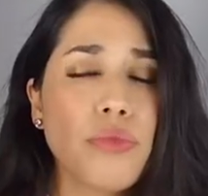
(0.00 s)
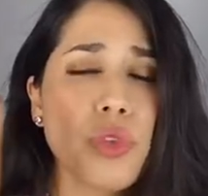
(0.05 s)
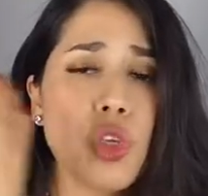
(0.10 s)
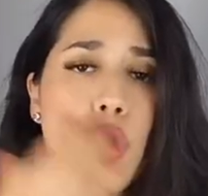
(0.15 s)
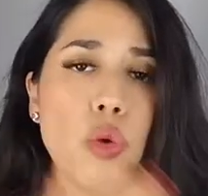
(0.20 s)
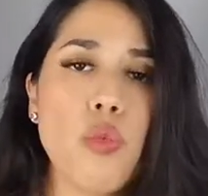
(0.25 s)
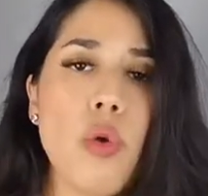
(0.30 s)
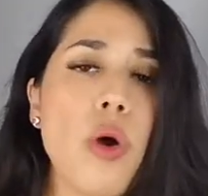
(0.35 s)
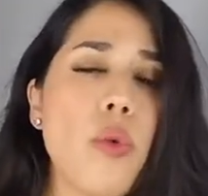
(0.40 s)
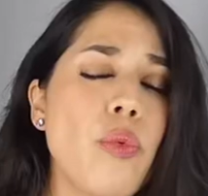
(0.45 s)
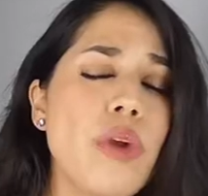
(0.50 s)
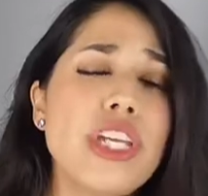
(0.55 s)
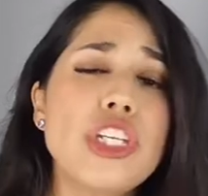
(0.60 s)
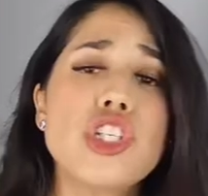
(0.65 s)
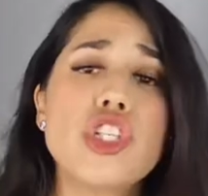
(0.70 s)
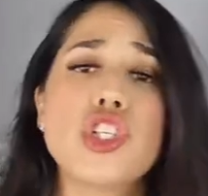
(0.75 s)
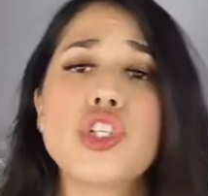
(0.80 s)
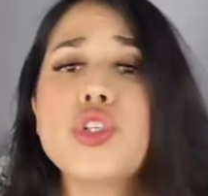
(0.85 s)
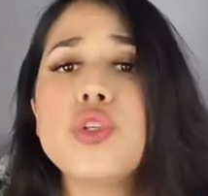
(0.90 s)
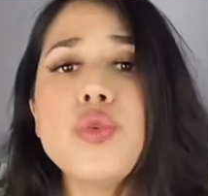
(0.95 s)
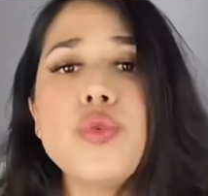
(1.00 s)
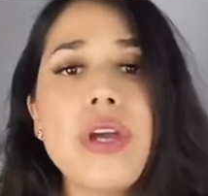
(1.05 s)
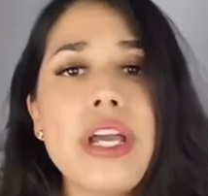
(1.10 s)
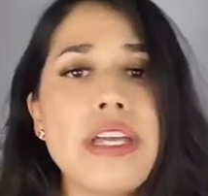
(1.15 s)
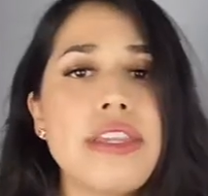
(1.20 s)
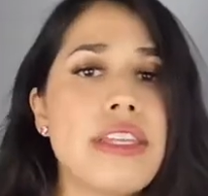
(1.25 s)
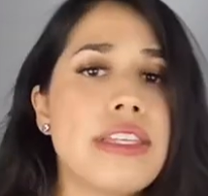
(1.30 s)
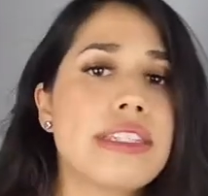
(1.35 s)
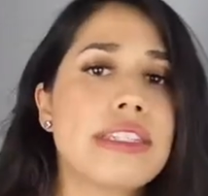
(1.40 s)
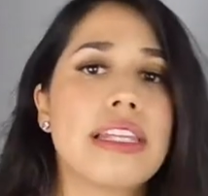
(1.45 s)
what we do
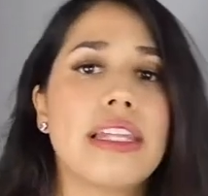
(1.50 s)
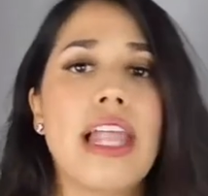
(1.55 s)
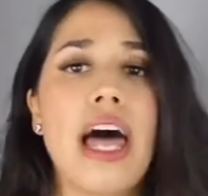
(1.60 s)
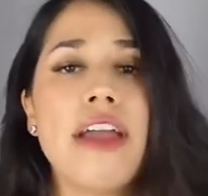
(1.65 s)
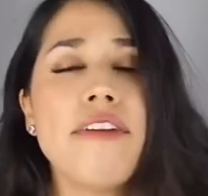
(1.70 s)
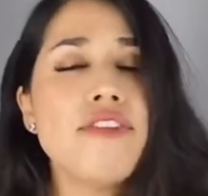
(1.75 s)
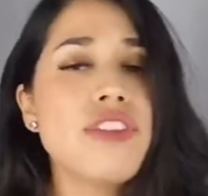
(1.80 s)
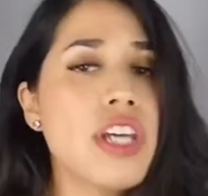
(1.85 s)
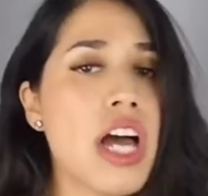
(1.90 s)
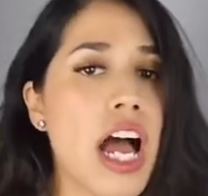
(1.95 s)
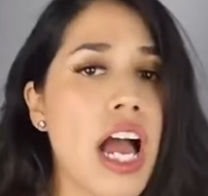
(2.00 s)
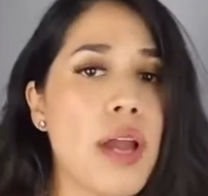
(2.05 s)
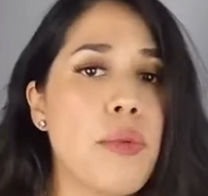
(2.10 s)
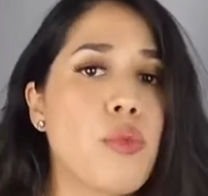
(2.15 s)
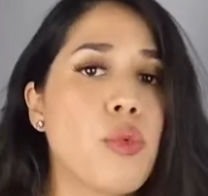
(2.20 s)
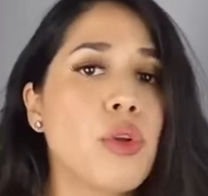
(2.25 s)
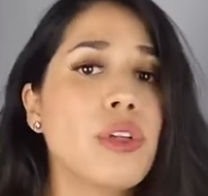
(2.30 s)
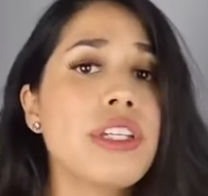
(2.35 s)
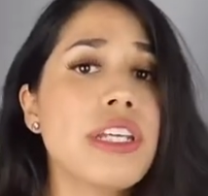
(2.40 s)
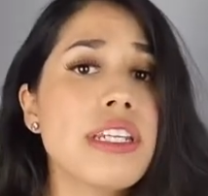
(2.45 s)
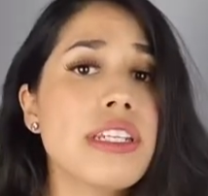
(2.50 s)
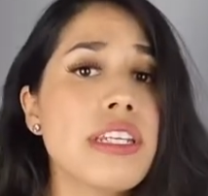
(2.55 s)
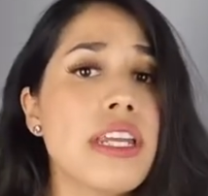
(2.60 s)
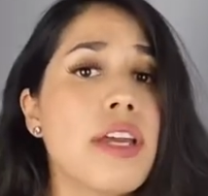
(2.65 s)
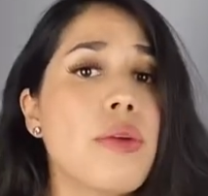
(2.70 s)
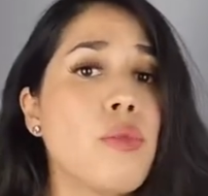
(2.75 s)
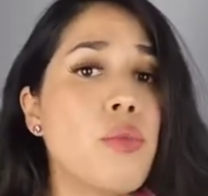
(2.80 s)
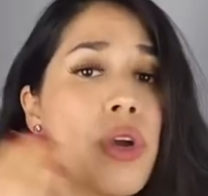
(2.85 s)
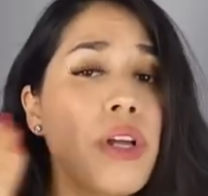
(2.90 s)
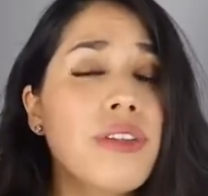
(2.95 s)
in this lifetime
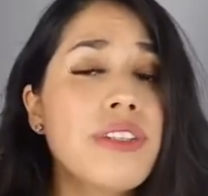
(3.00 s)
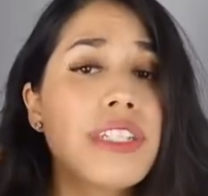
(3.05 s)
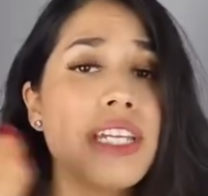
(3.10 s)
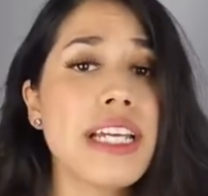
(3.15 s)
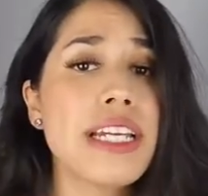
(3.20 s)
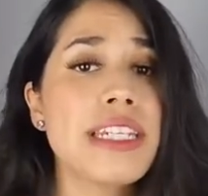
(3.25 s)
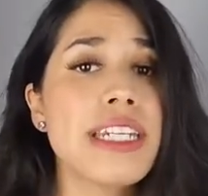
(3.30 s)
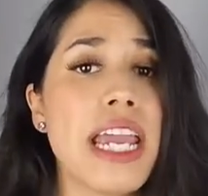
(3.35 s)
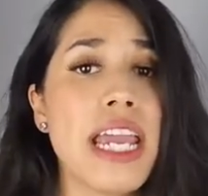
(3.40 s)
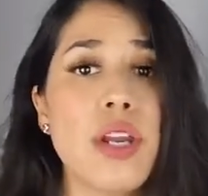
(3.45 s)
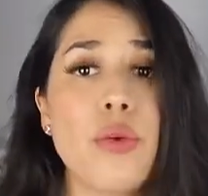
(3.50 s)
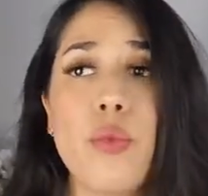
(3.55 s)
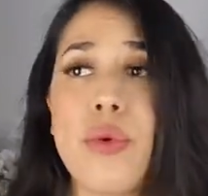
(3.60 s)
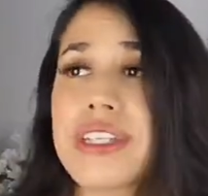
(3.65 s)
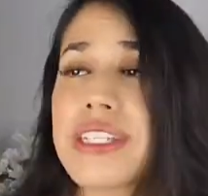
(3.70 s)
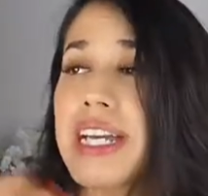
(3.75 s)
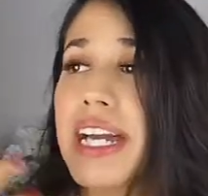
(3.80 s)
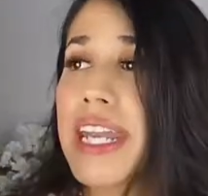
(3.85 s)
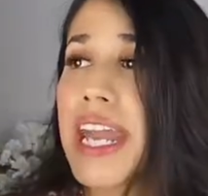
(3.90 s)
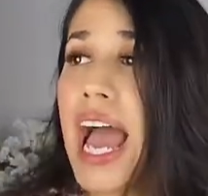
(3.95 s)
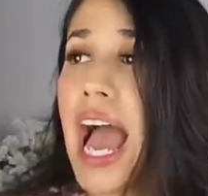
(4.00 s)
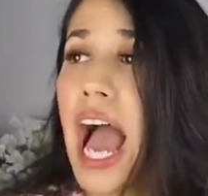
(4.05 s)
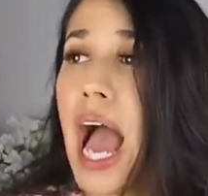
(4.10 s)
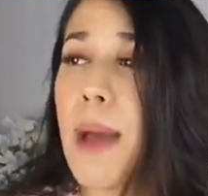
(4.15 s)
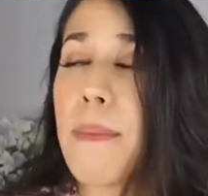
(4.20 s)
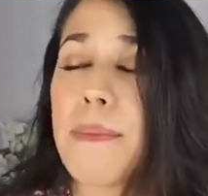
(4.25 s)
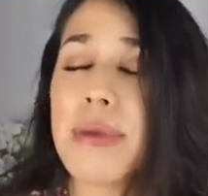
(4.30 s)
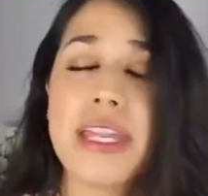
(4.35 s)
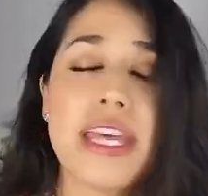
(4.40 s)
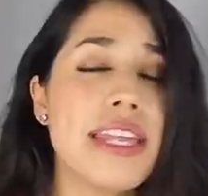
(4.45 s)
will dictate what's going to
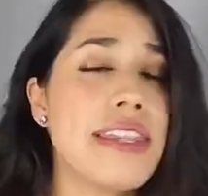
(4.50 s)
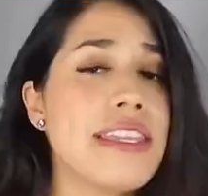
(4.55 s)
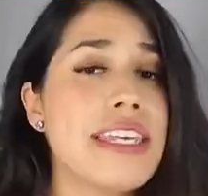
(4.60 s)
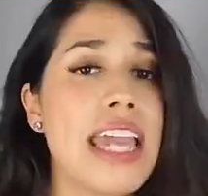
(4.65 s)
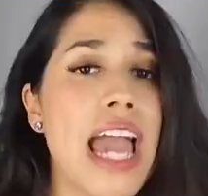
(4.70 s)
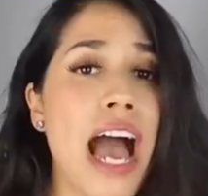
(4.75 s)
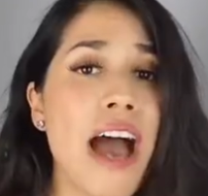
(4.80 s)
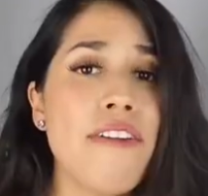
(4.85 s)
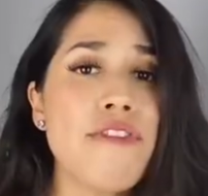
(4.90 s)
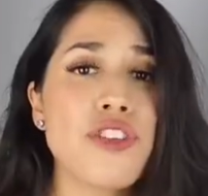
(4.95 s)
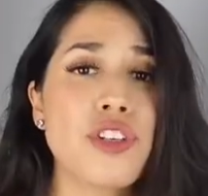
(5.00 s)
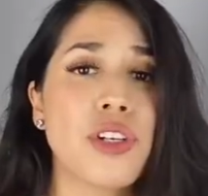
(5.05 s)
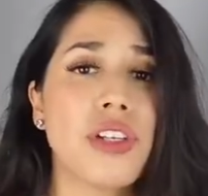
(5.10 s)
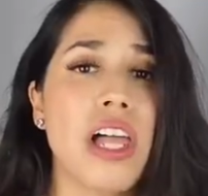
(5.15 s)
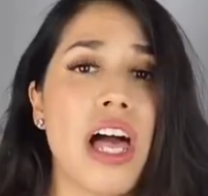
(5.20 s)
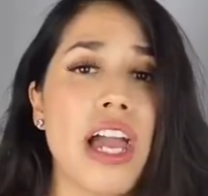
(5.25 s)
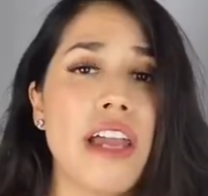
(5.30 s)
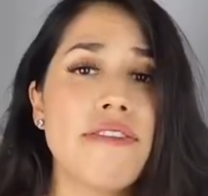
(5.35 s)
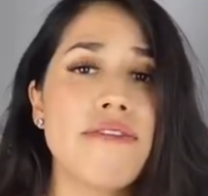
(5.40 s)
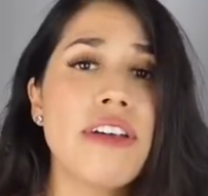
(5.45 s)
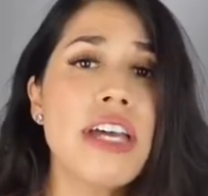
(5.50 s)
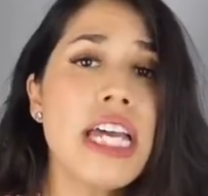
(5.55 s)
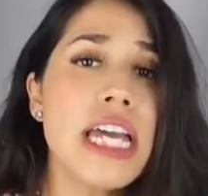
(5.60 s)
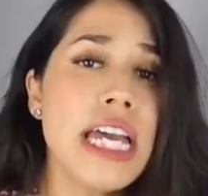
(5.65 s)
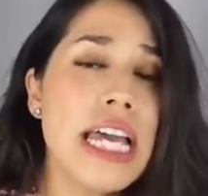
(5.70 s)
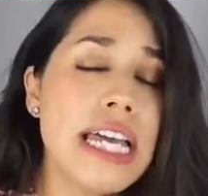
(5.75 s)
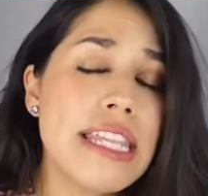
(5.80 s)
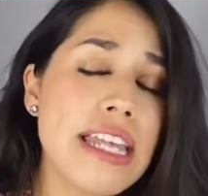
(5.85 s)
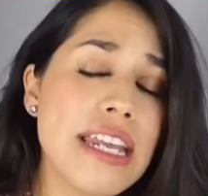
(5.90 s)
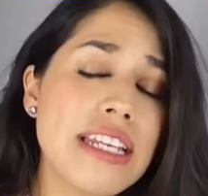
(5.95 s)
happen in the afterlife.
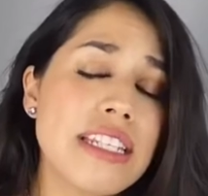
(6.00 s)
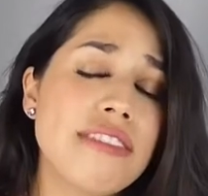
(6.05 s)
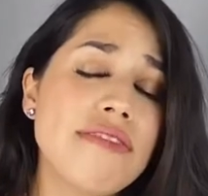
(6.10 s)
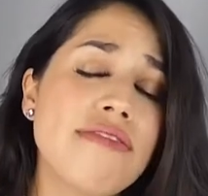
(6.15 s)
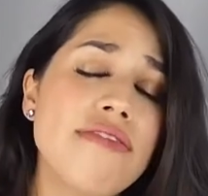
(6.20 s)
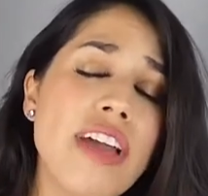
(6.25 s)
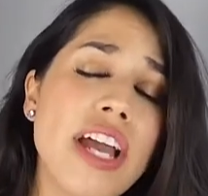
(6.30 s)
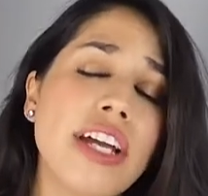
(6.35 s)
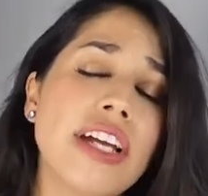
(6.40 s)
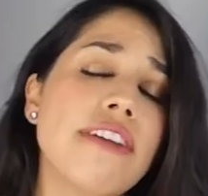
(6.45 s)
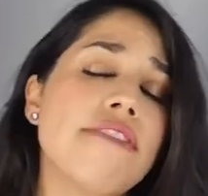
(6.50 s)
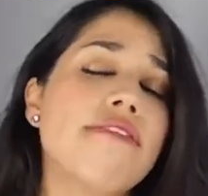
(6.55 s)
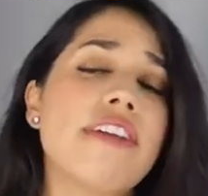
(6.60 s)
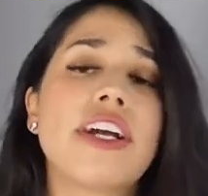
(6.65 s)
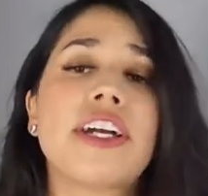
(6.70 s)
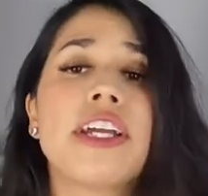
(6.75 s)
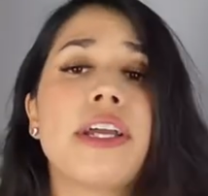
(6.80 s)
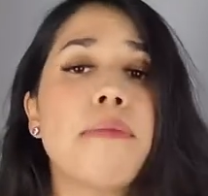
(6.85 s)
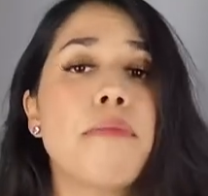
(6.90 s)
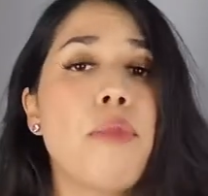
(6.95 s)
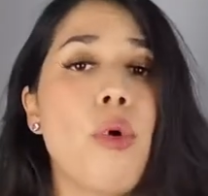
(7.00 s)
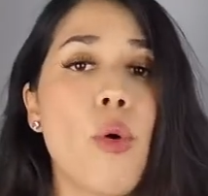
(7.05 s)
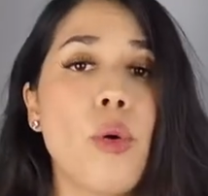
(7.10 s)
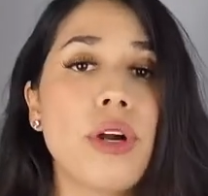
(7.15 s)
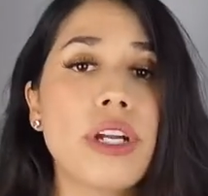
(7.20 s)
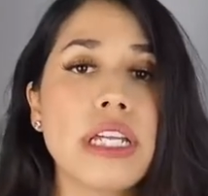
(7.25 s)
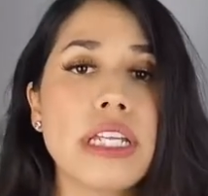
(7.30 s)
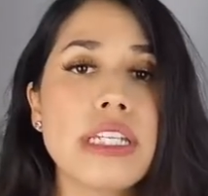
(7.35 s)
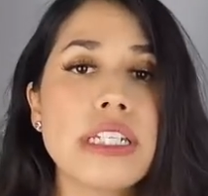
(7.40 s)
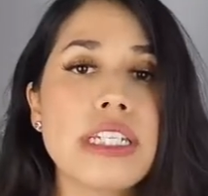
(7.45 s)
And that is very, very
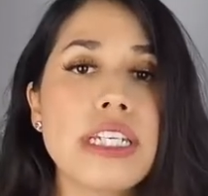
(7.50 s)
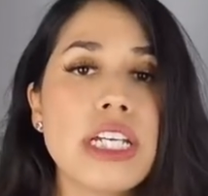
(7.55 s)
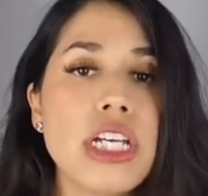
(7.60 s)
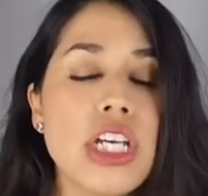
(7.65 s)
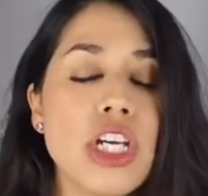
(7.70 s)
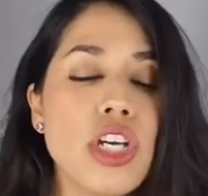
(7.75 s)
important.